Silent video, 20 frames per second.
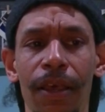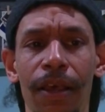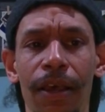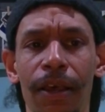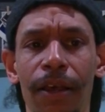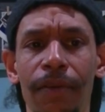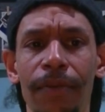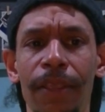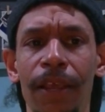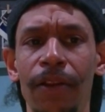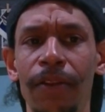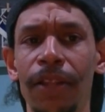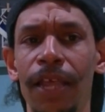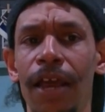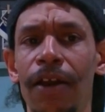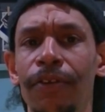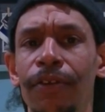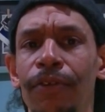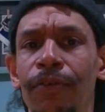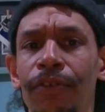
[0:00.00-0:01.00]
that
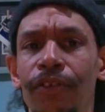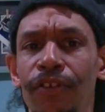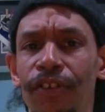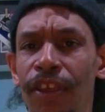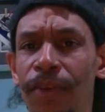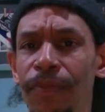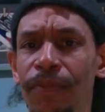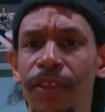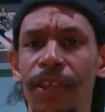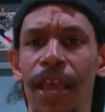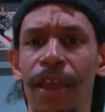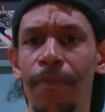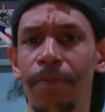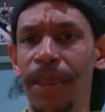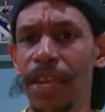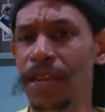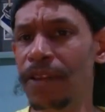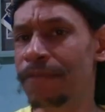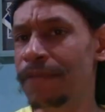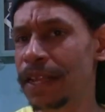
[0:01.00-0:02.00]
allow you to skip to that
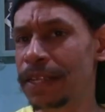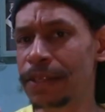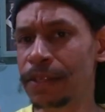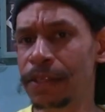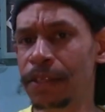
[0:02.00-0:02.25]
bait if that's